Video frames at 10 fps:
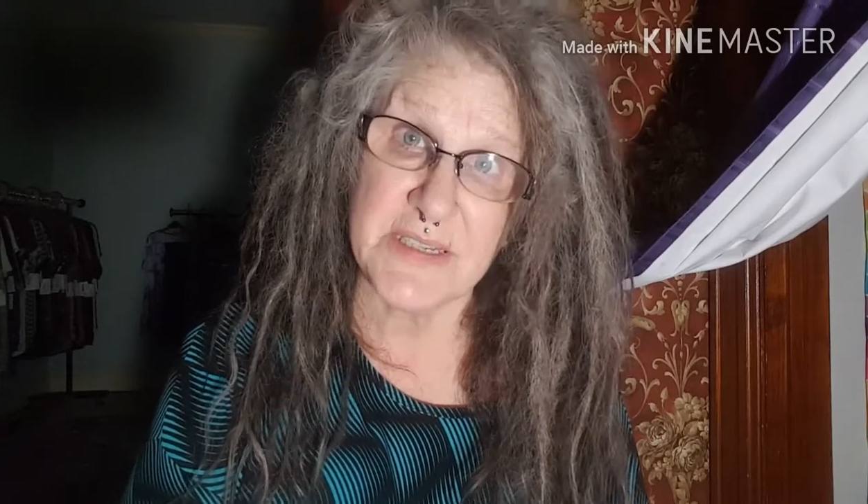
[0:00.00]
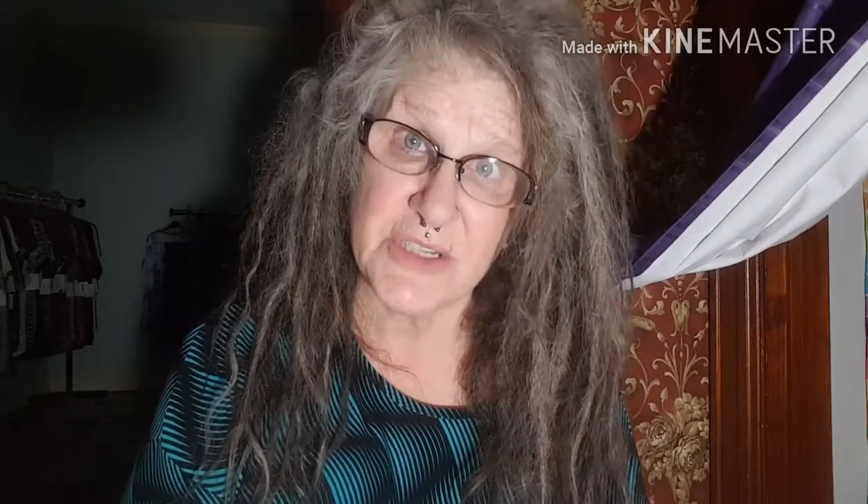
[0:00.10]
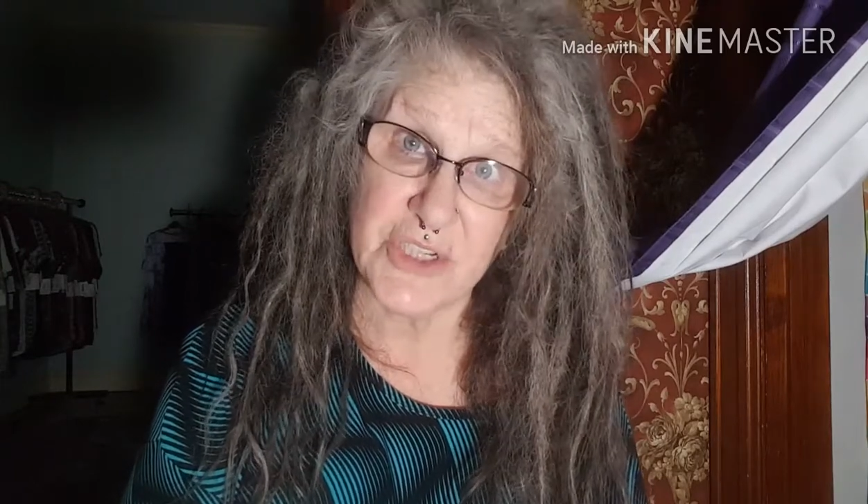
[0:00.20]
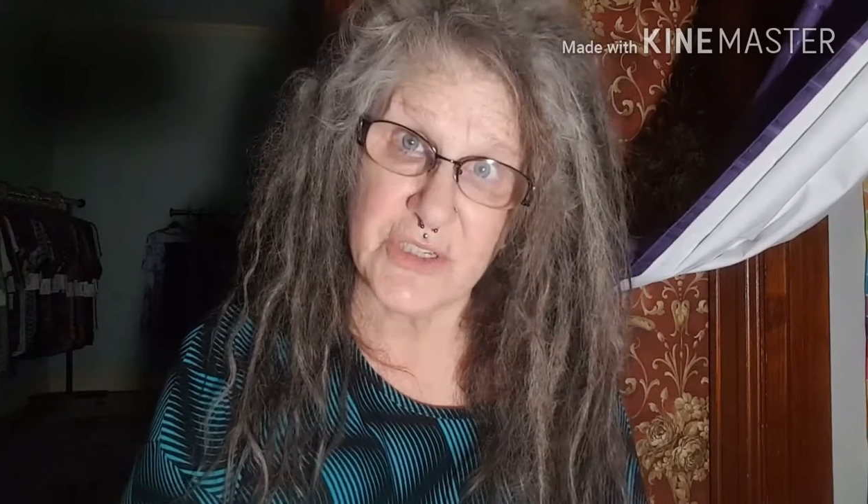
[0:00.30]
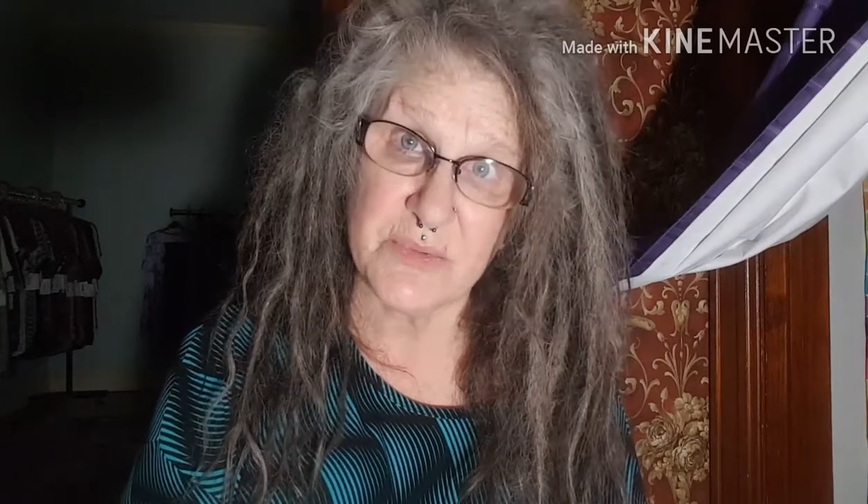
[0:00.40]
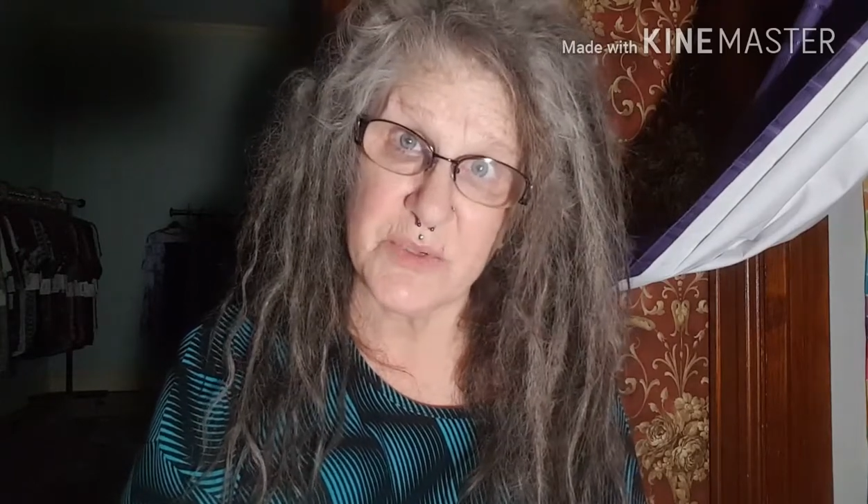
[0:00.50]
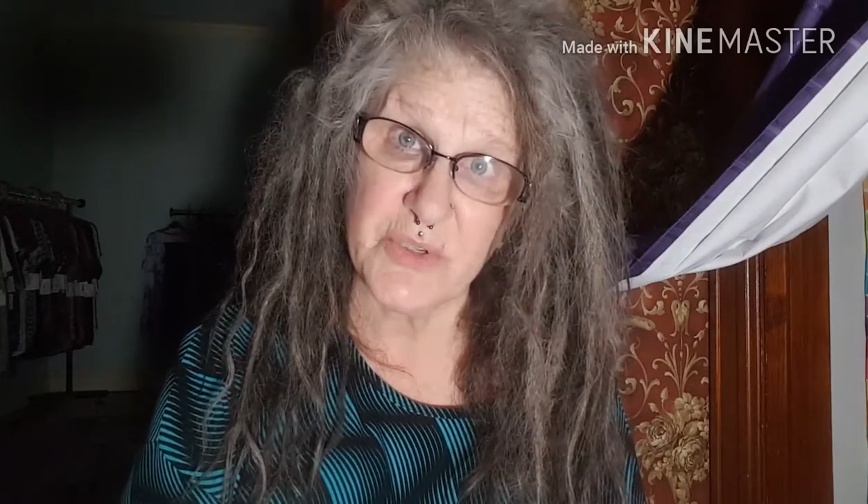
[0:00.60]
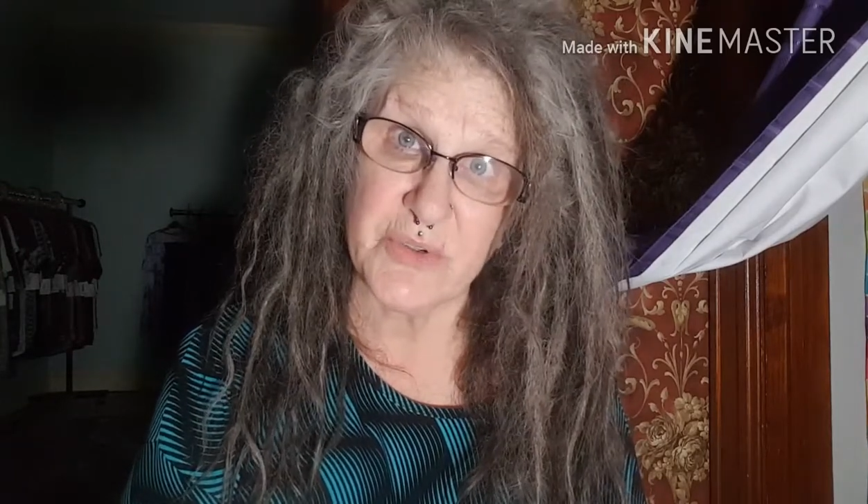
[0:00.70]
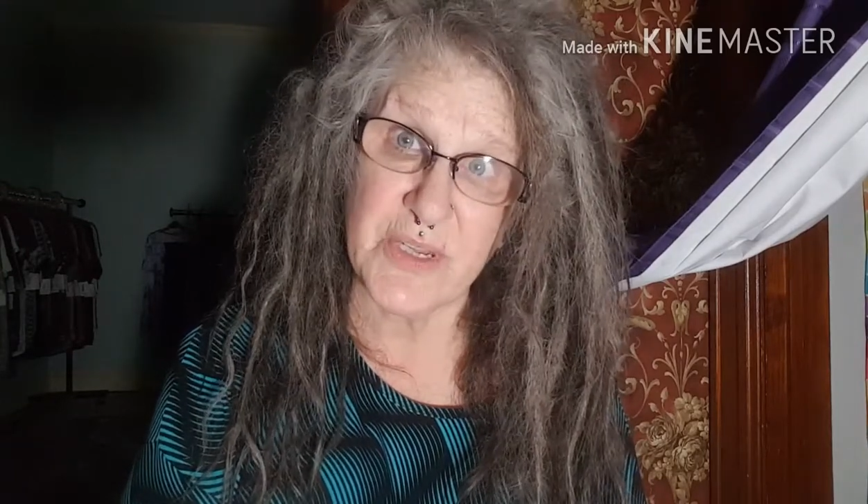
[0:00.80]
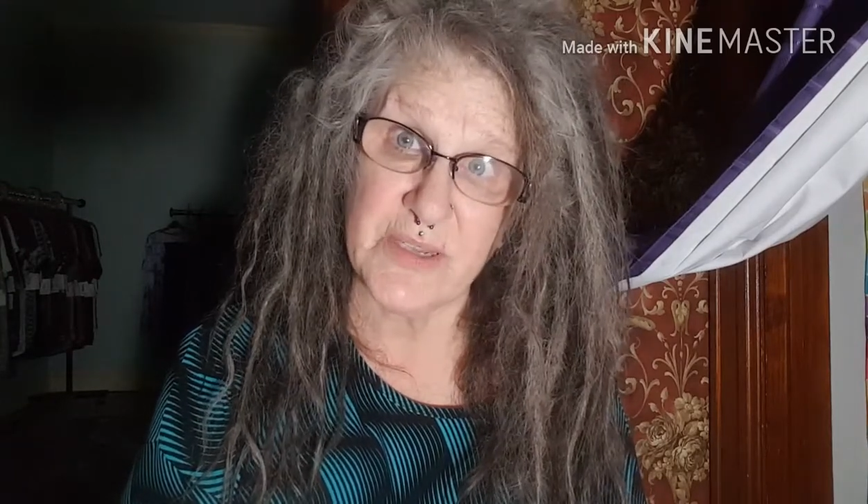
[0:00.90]
inches when
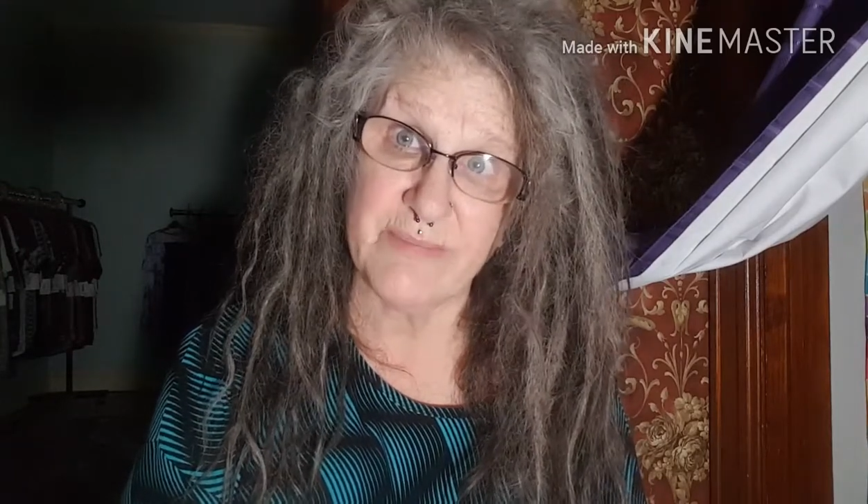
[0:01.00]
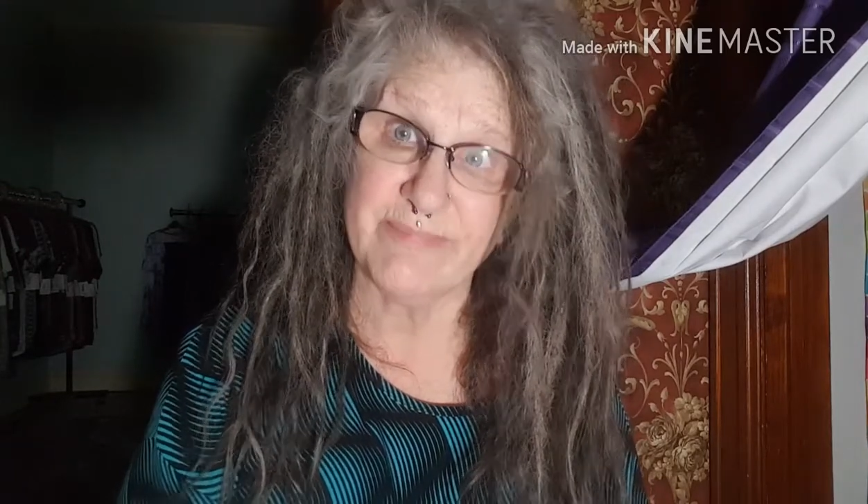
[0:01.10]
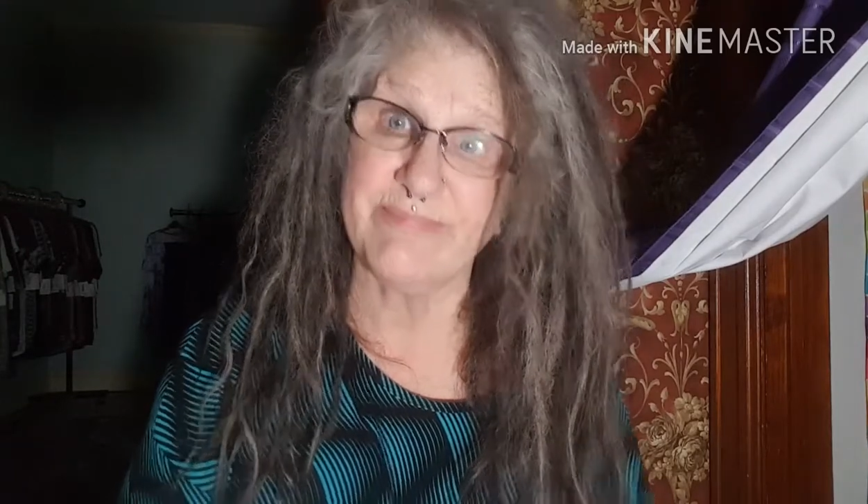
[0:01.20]
you're done.